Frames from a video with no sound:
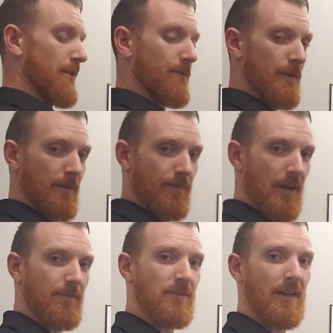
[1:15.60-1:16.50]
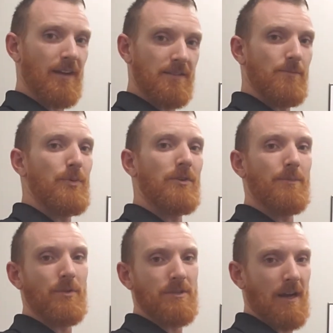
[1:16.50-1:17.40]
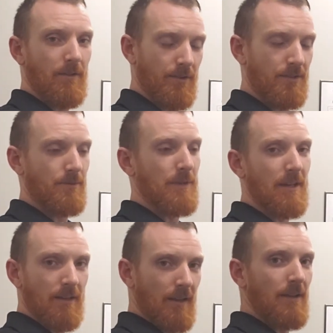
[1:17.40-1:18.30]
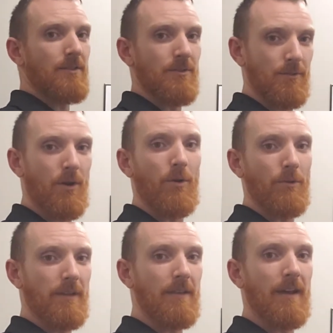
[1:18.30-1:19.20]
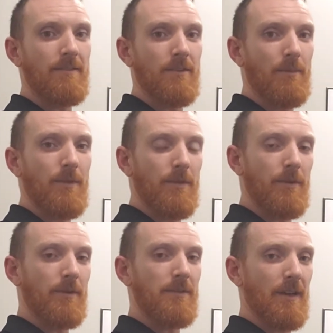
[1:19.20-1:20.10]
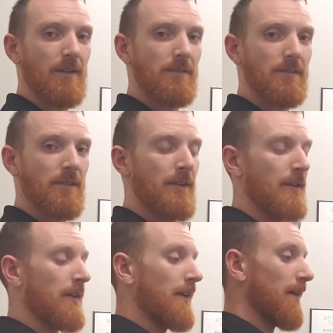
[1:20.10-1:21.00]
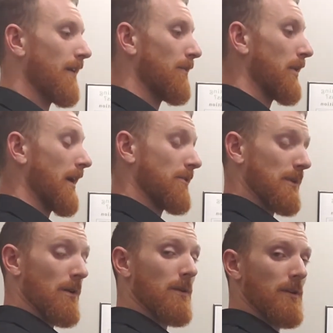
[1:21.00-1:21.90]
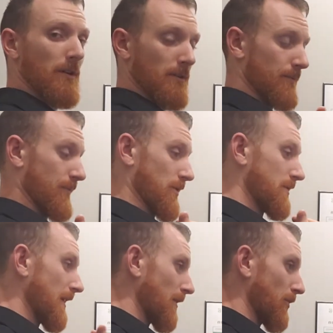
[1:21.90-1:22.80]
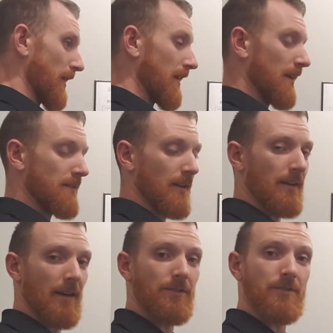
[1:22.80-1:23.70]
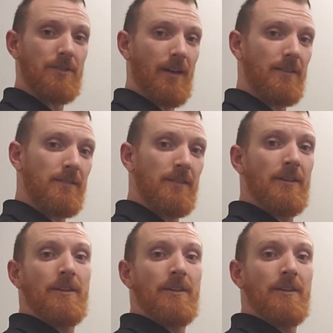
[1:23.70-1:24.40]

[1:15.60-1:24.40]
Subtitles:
3 to 5 seconds, and build up your tolerance till we can get to holding that to up to 30 seconds. But as we go along, just take a break, and it's like an exercise.